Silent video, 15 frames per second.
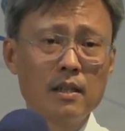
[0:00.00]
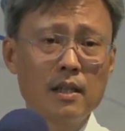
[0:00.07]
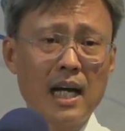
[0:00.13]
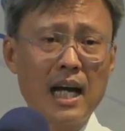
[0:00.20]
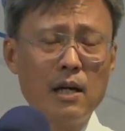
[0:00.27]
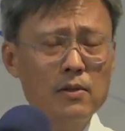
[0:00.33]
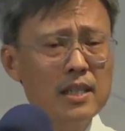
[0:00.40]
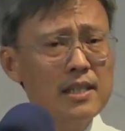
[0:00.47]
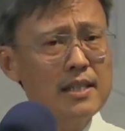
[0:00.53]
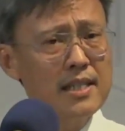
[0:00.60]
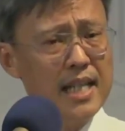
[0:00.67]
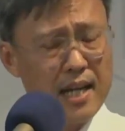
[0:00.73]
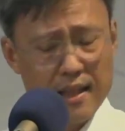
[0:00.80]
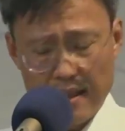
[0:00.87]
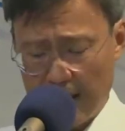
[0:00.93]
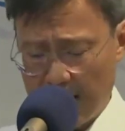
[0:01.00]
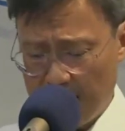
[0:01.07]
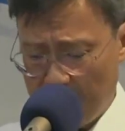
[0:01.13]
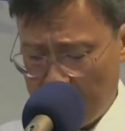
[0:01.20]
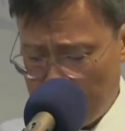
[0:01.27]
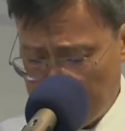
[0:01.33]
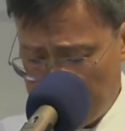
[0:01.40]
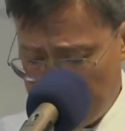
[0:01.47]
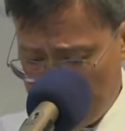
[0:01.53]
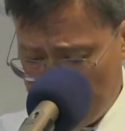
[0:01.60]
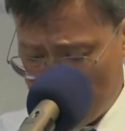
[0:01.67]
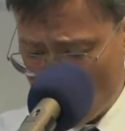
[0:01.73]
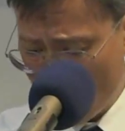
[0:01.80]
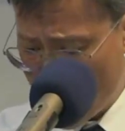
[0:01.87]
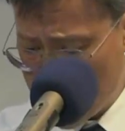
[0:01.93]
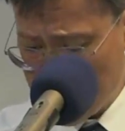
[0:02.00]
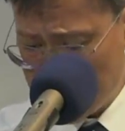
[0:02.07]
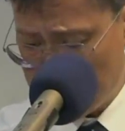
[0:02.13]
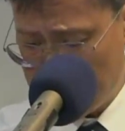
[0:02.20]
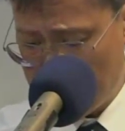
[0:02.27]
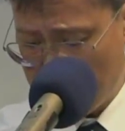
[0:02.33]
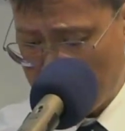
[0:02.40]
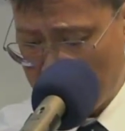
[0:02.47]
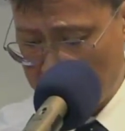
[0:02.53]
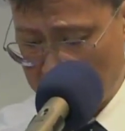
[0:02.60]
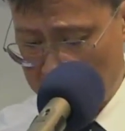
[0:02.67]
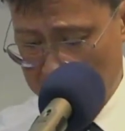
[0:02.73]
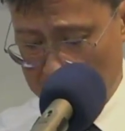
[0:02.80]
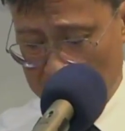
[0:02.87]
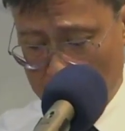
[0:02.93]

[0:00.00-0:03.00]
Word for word: How does death exist? Why does death exist?